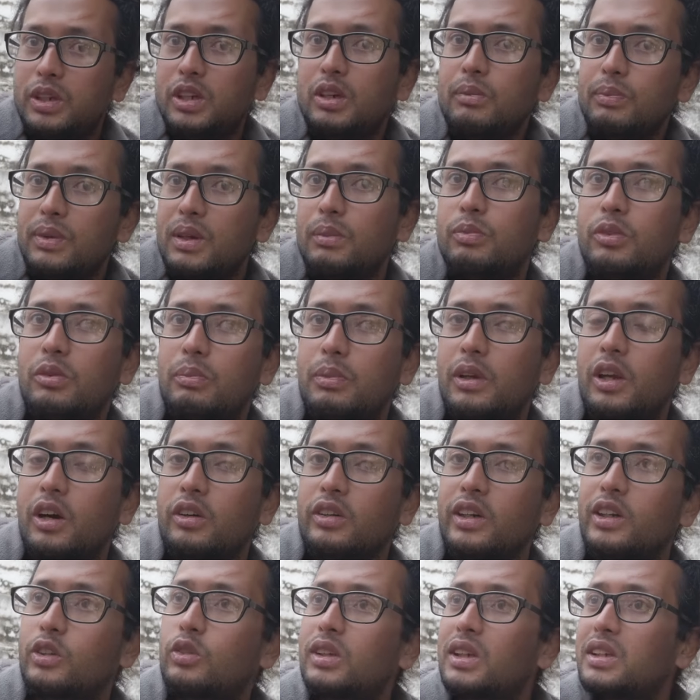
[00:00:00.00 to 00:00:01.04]
you know, people
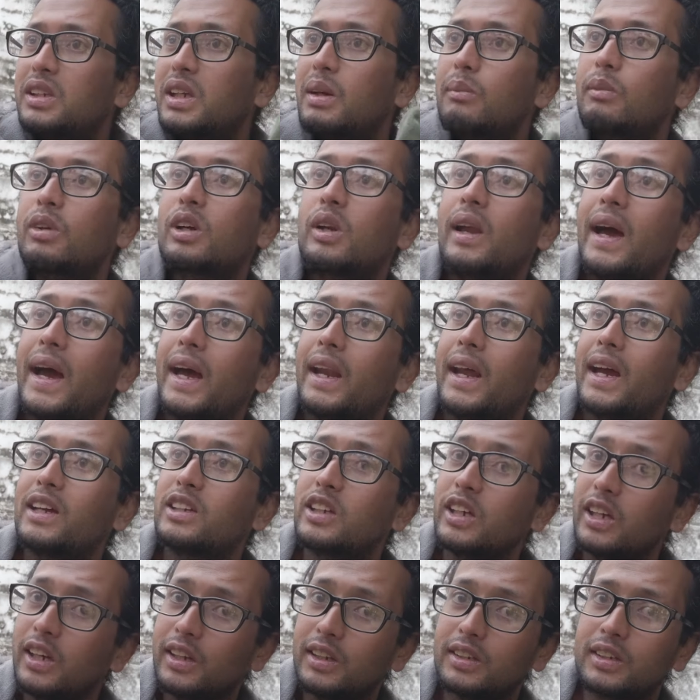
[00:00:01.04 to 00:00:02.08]
belonging to the same clan
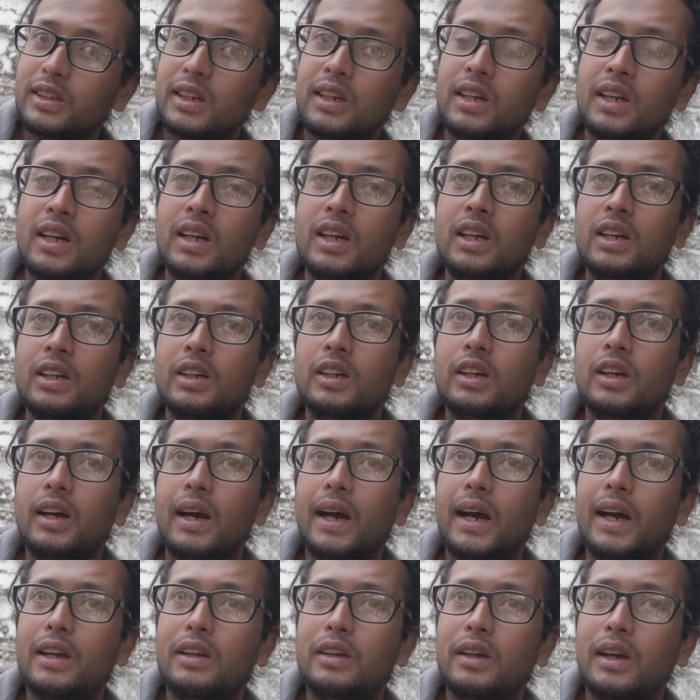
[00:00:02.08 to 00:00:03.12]
as he is,
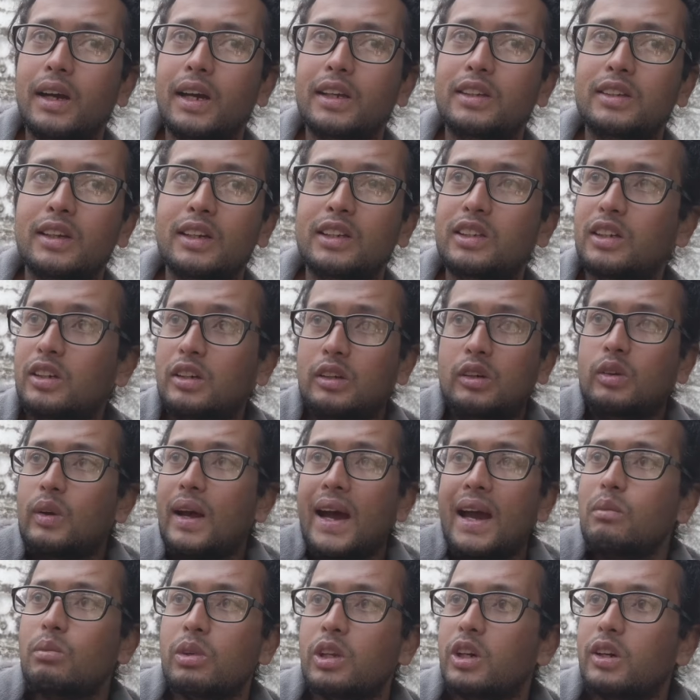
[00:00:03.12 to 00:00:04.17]
and it's, it's a
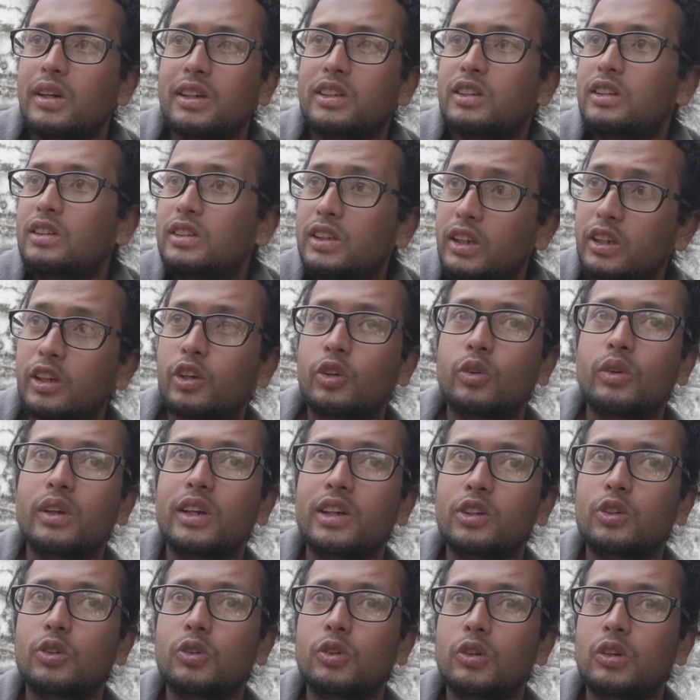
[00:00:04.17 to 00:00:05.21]
crime, you know, it's a sin
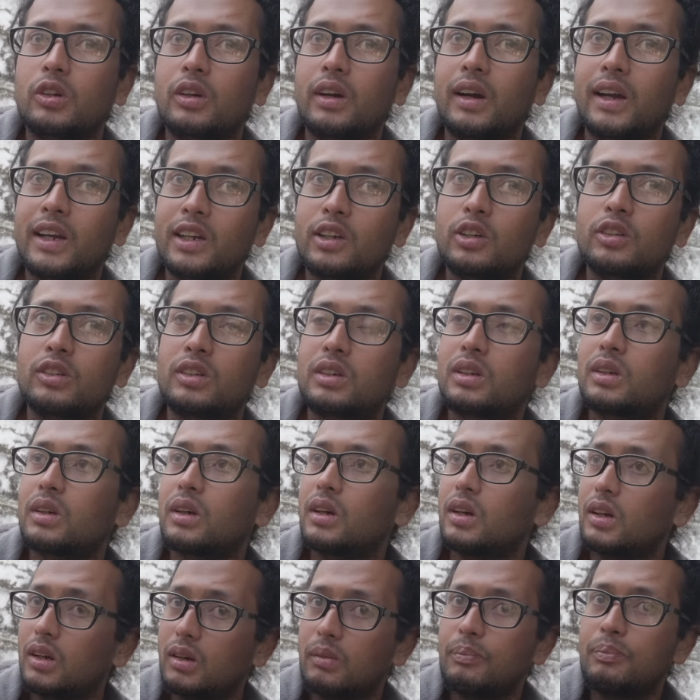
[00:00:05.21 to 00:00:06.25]
according to Hindus'
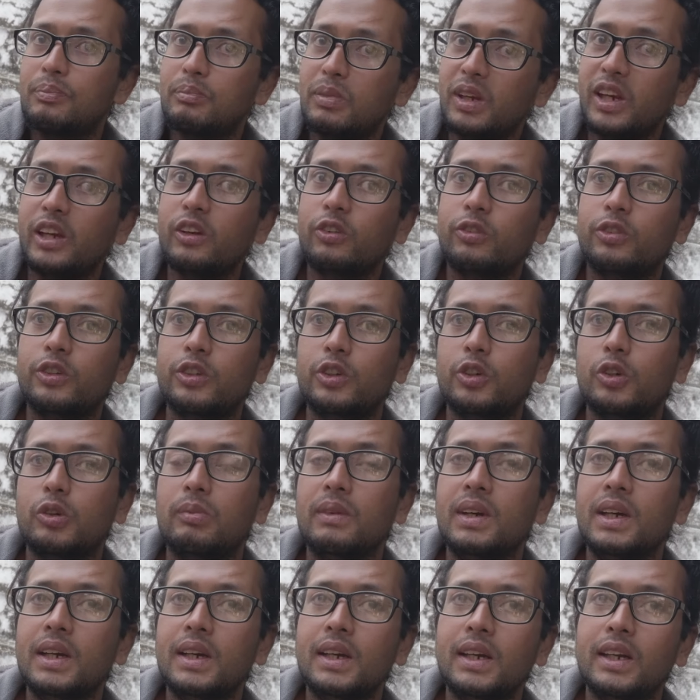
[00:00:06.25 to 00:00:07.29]
uh, belief.
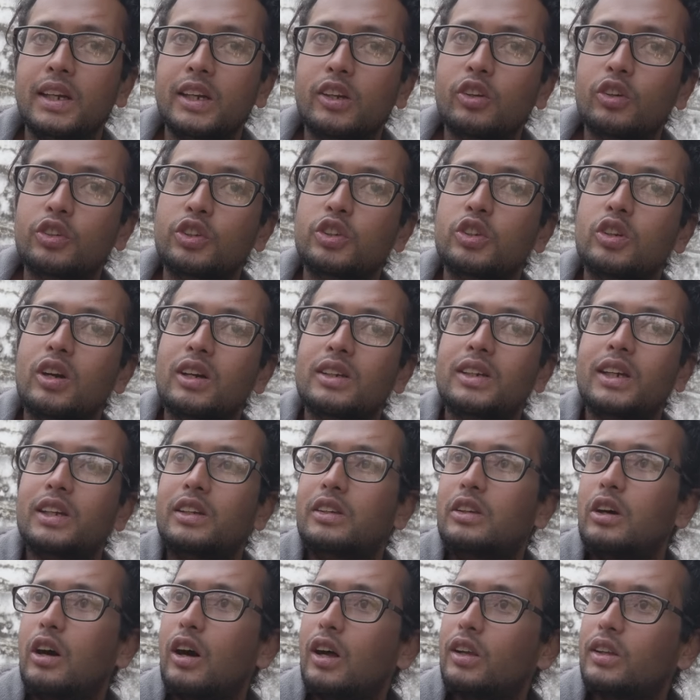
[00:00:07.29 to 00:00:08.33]
So he constructed
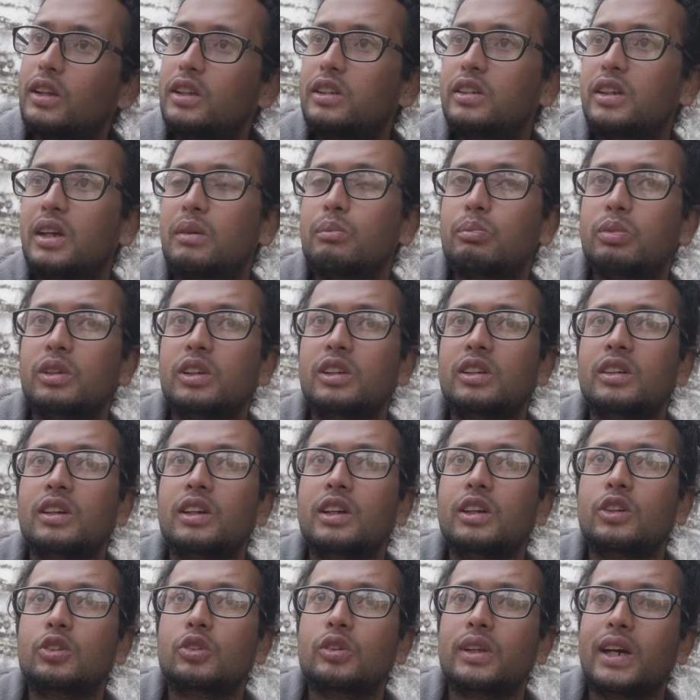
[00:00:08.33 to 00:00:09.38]
all these temples
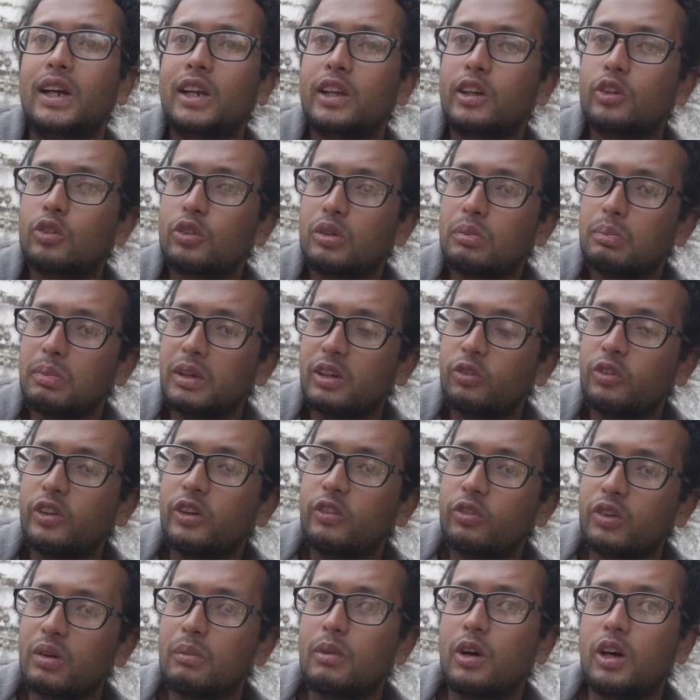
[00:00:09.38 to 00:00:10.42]
so that he could be
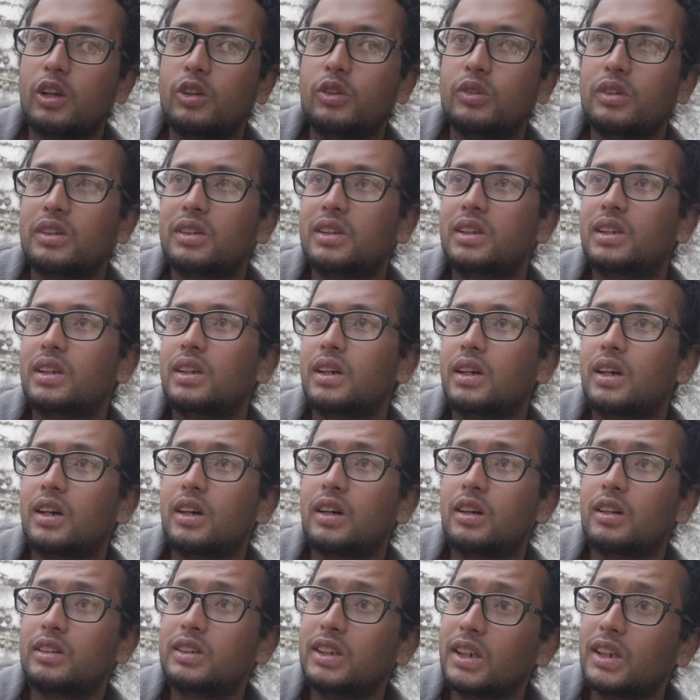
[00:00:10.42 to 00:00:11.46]
free from all these uh,